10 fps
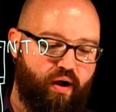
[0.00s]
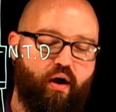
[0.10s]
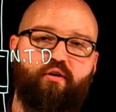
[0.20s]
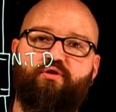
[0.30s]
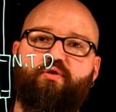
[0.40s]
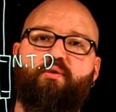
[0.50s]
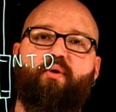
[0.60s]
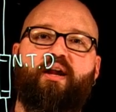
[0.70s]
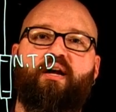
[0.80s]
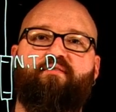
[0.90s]
our duty
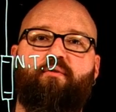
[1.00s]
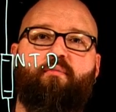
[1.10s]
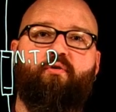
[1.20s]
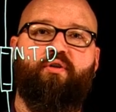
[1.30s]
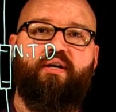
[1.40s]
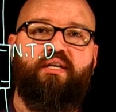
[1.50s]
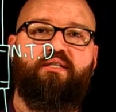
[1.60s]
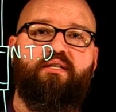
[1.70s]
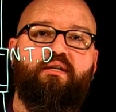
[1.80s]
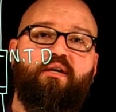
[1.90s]
rating of our motor is.